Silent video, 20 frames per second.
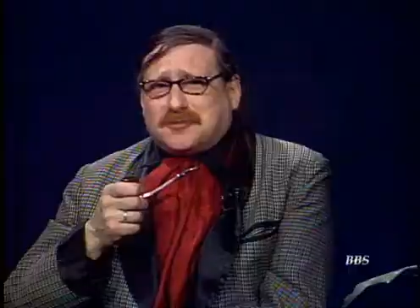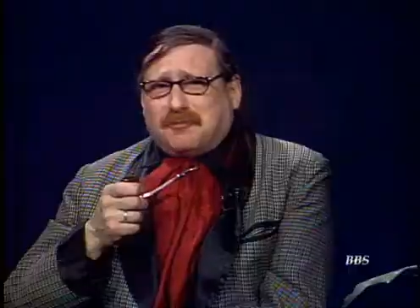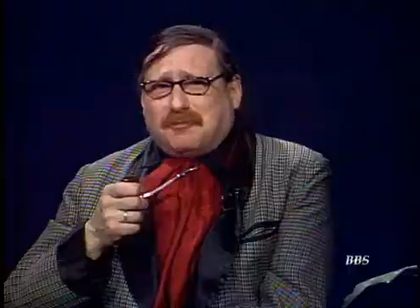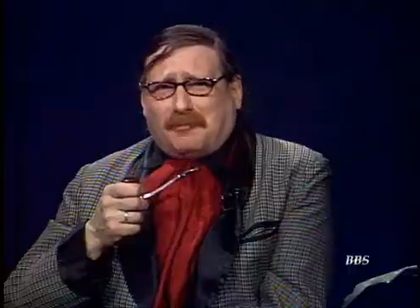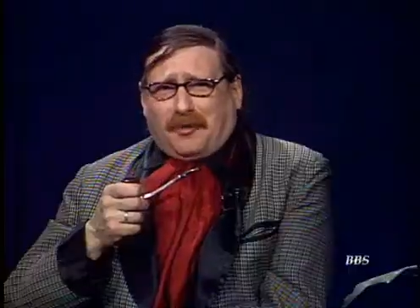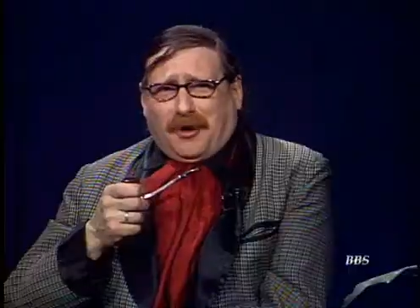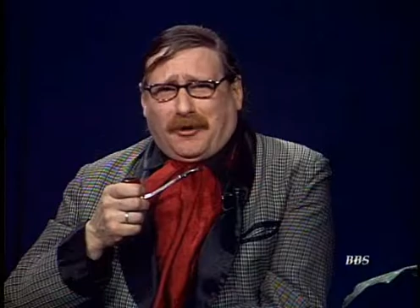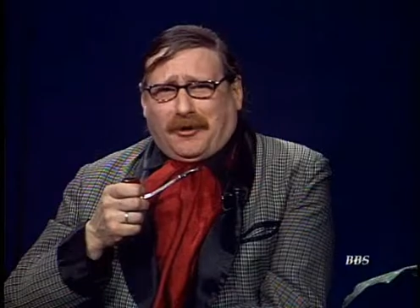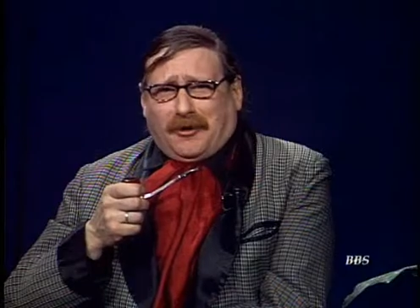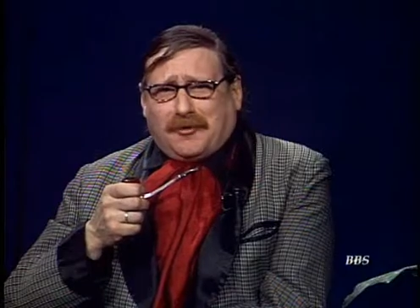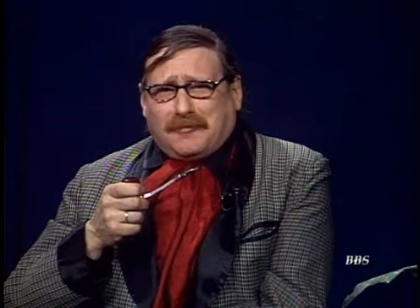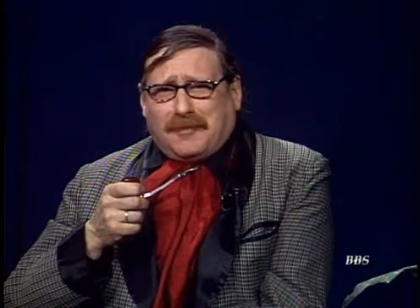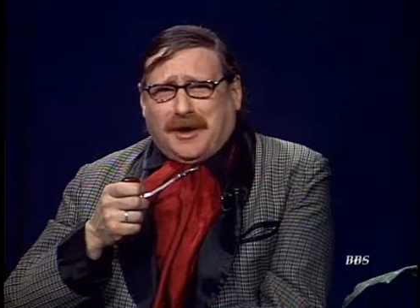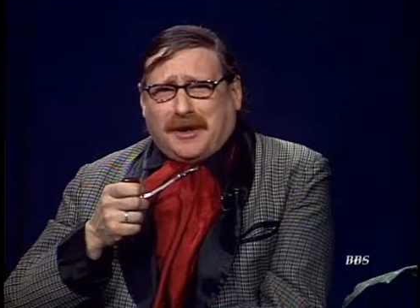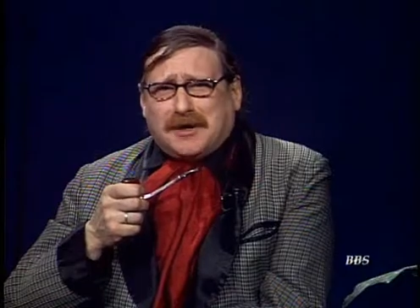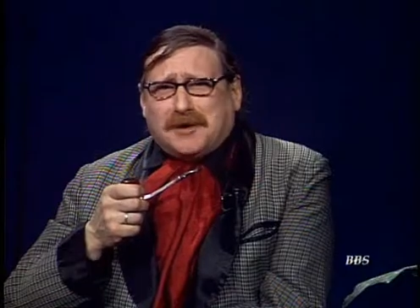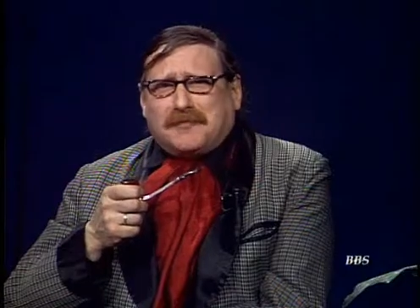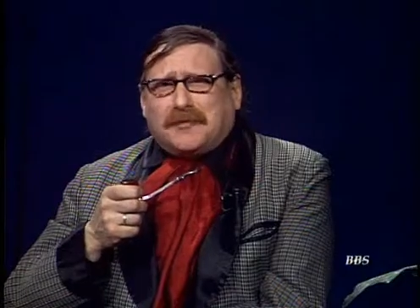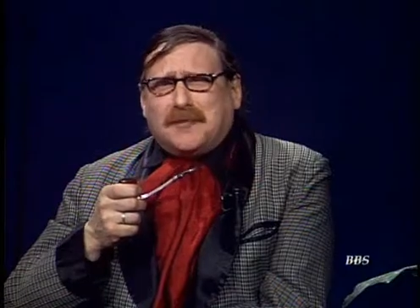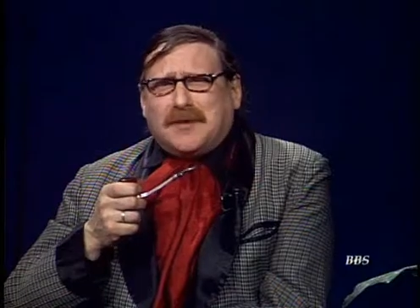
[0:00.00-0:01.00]
borrow
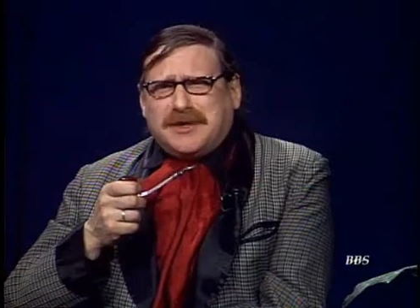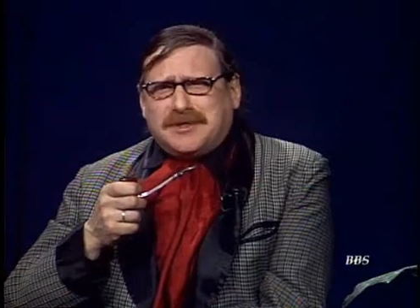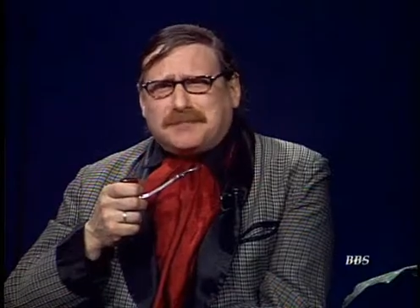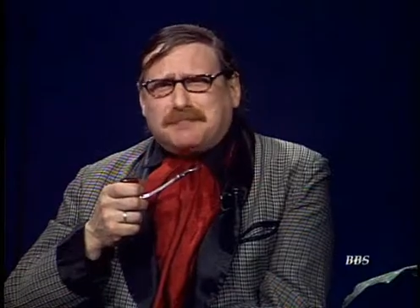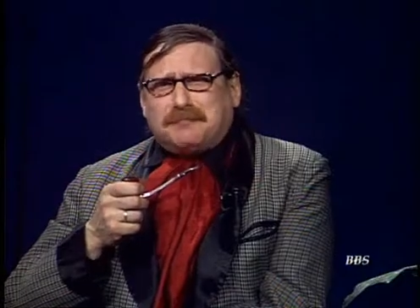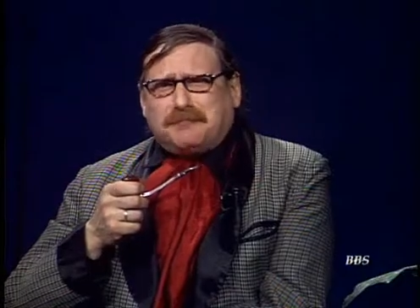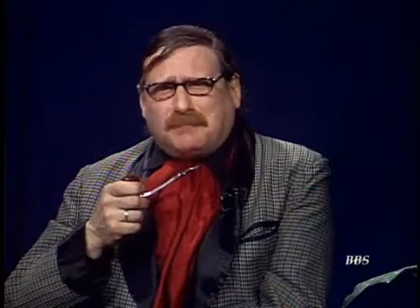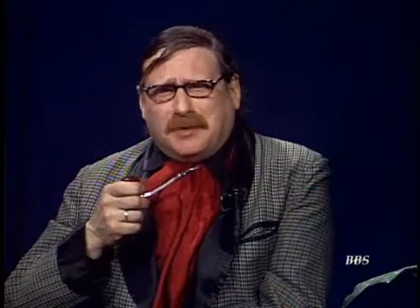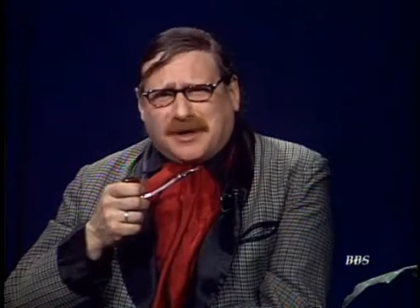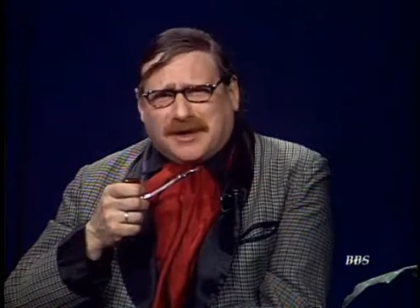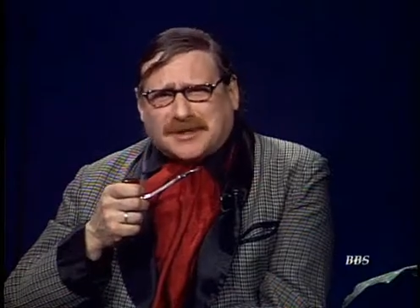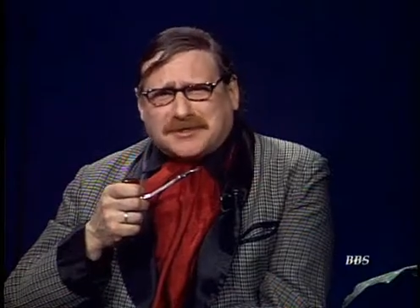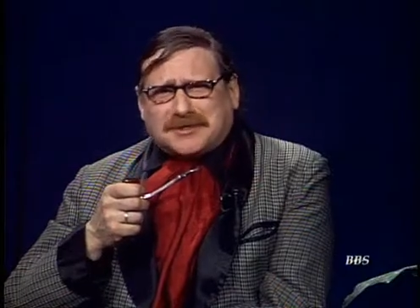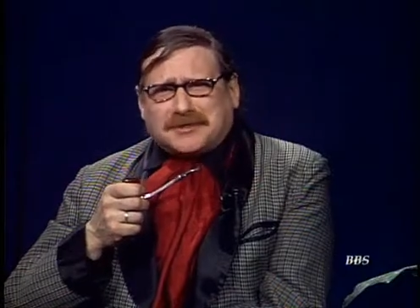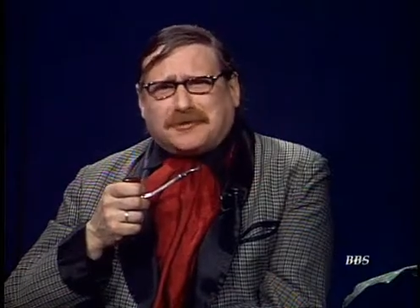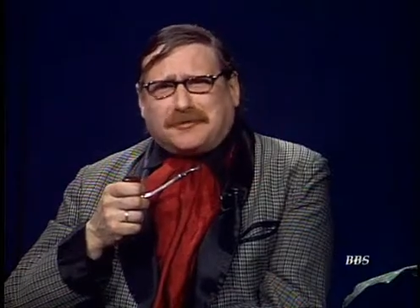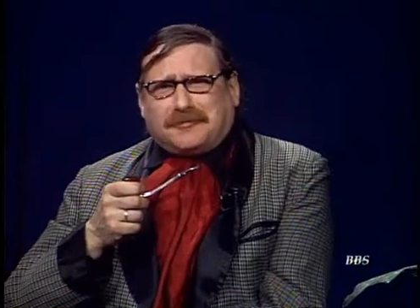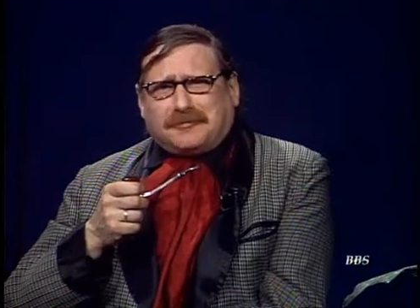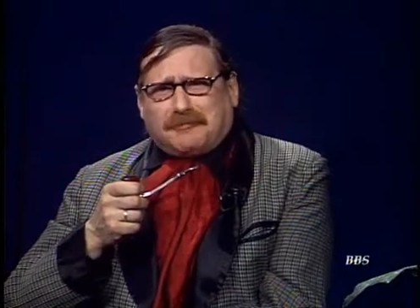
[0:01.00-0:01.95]
money from His personal